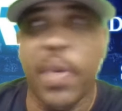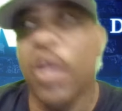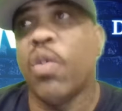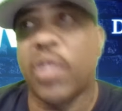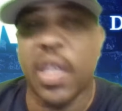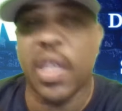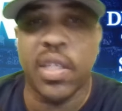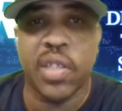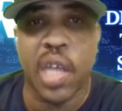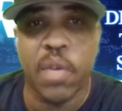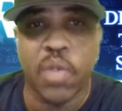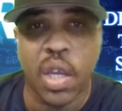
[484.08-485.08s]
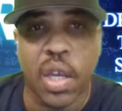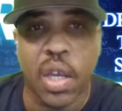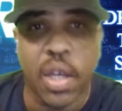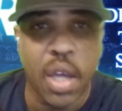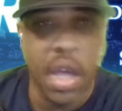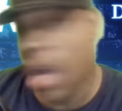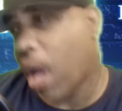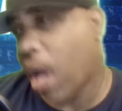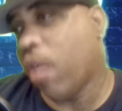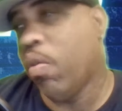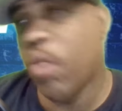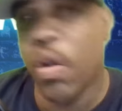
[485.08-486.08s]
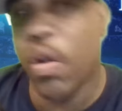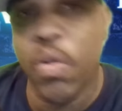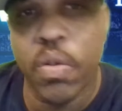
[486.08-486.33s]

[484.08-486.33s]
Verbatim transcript: say the same thing. I don't know.